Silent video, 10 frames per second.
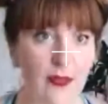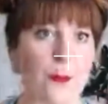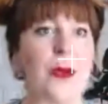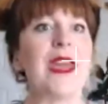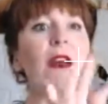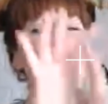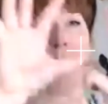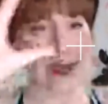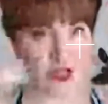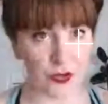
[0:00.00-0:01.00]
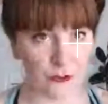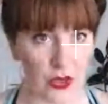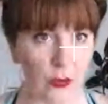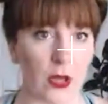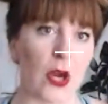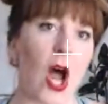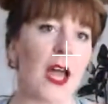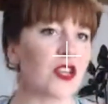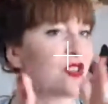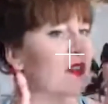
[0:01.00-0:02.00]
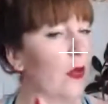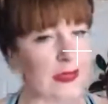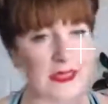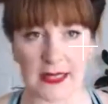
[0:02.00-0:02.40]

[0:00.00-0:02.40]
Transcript: the bigger picture of yoga, not just going